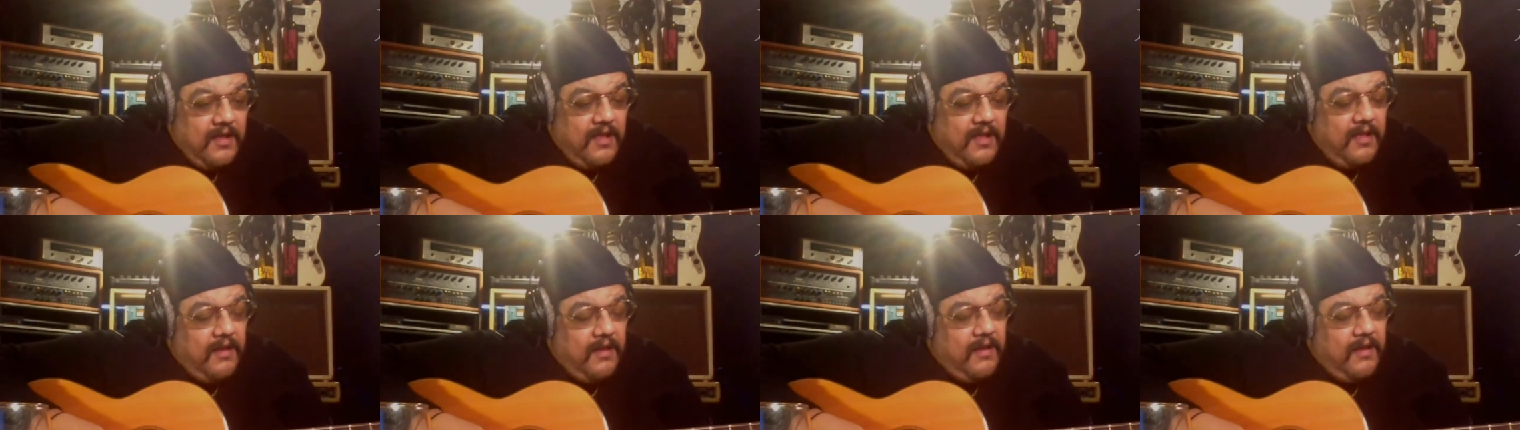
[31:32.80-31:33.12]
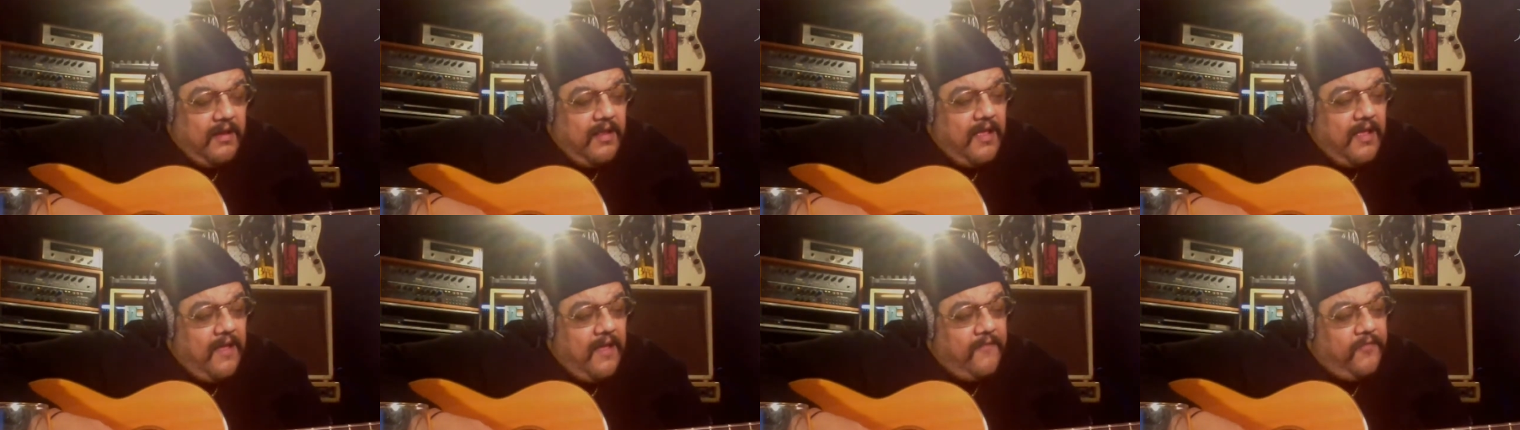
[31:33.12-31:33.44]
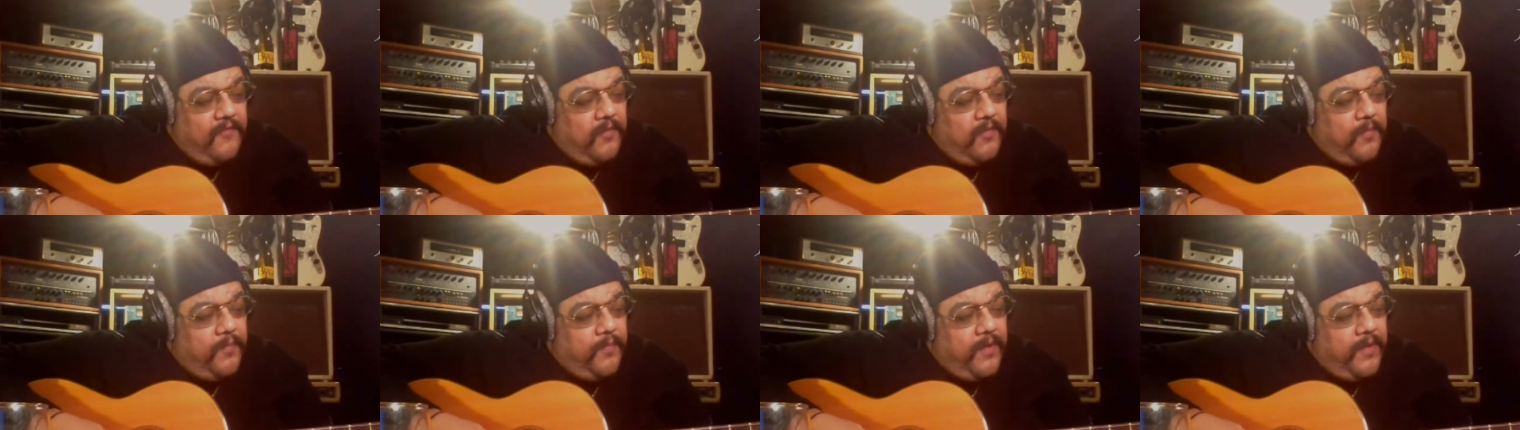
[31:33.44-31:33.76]
and have
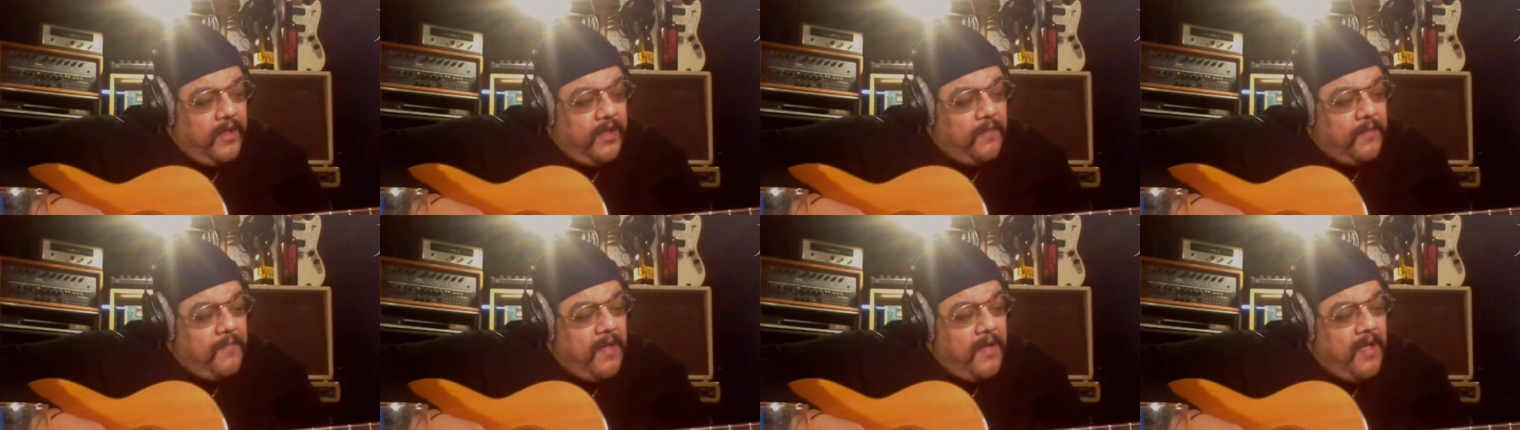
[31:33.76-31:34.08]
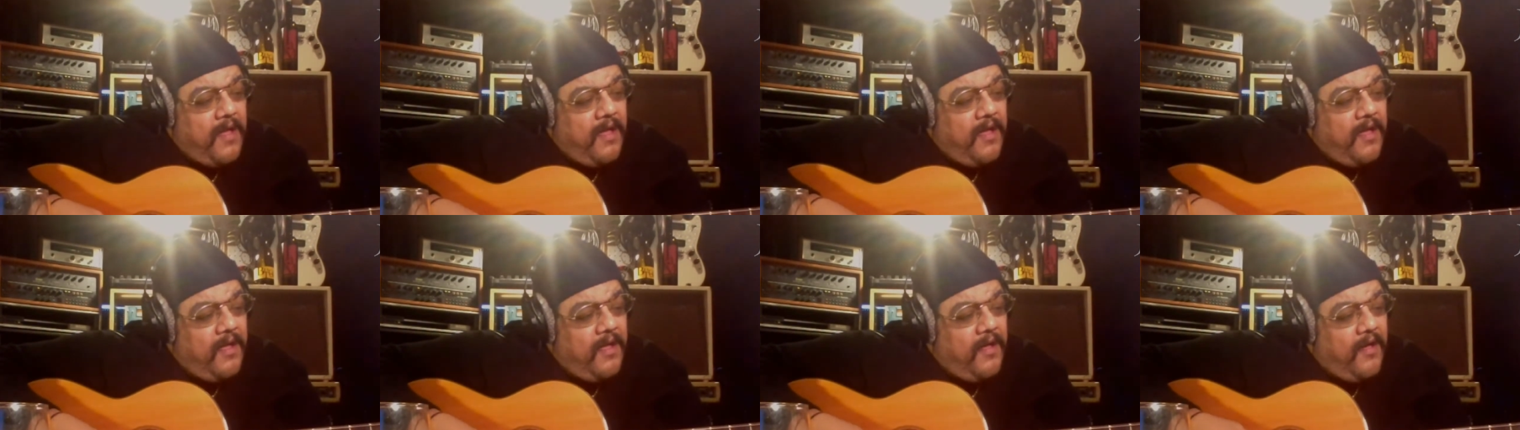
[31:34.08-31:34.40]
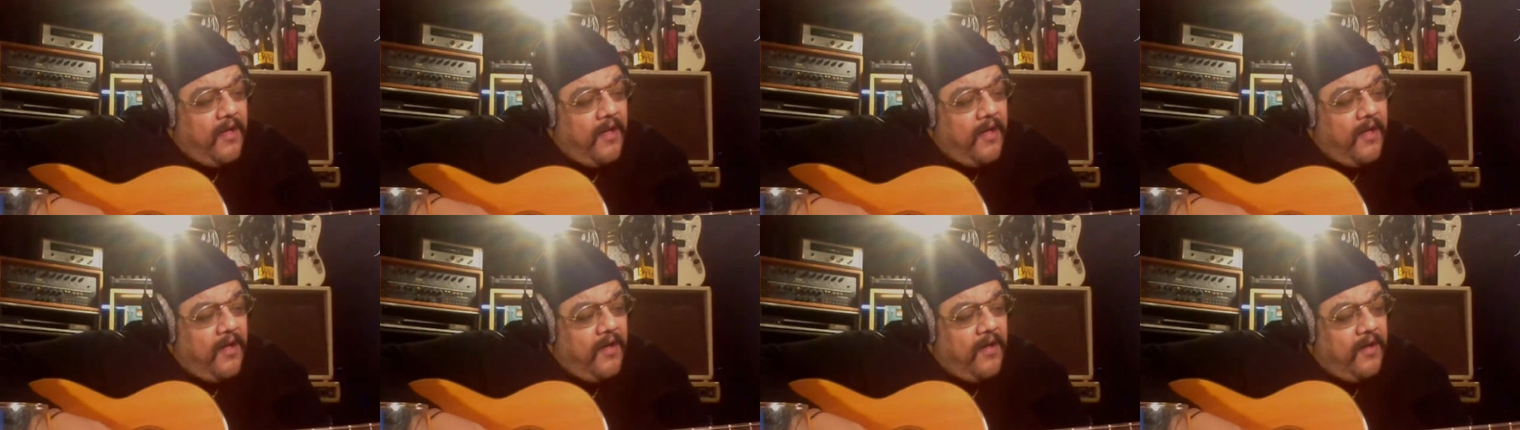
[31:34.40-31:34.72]
you break my
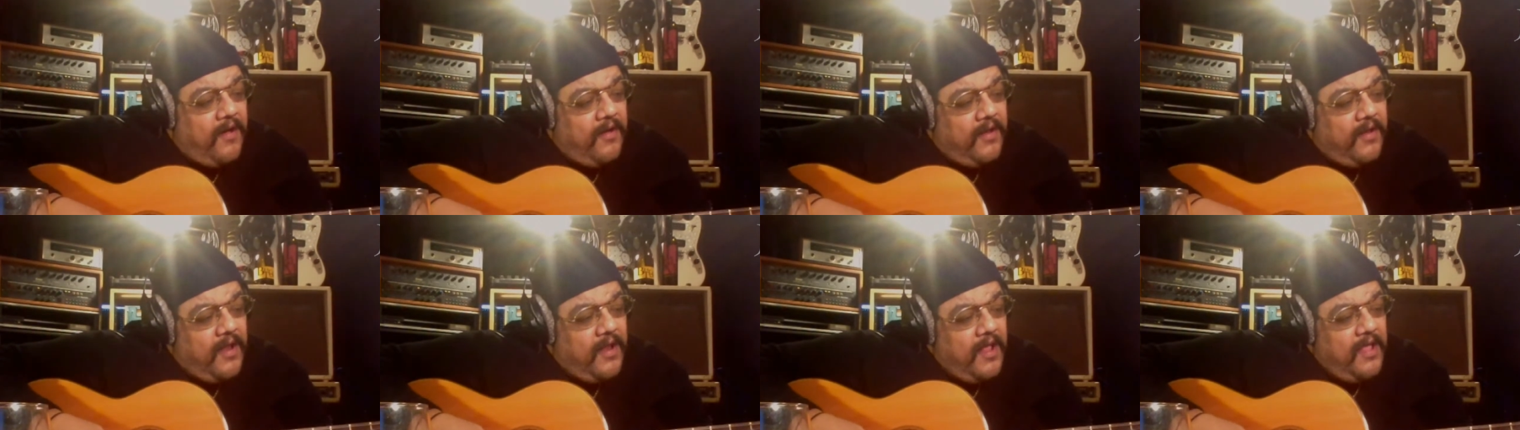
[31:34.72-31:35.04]
heart